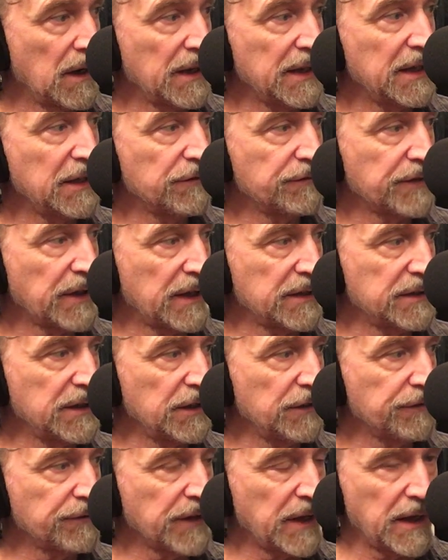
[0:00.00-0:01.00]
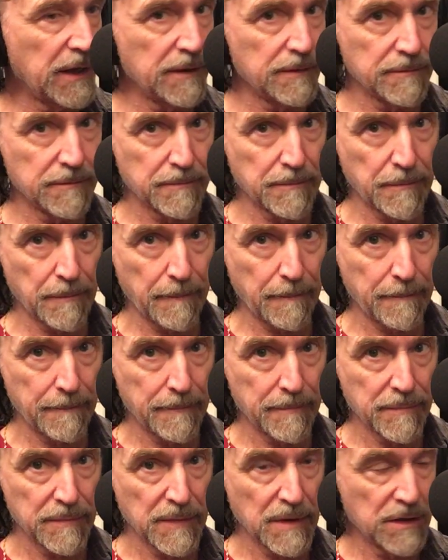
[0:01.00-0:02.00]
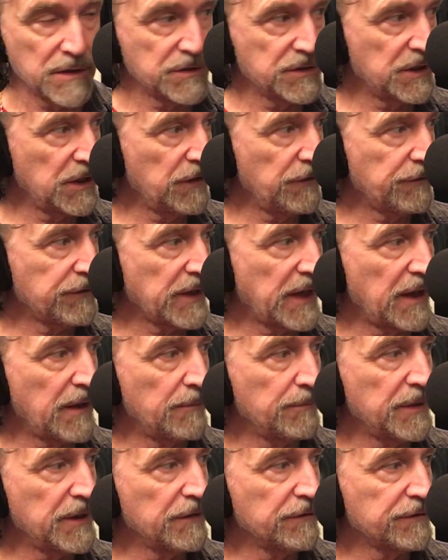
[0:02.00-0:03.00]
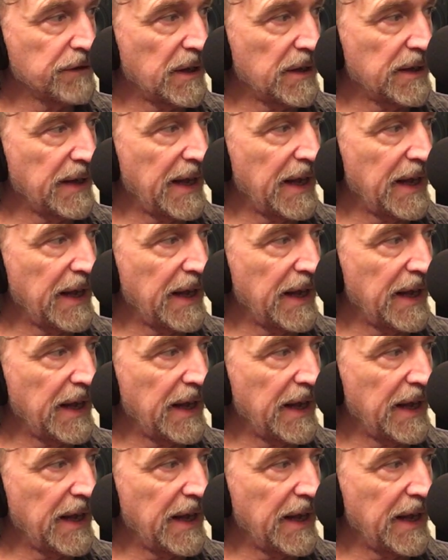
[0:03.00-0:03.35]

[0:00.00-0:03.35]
E flat, D flat, C flat, B flat,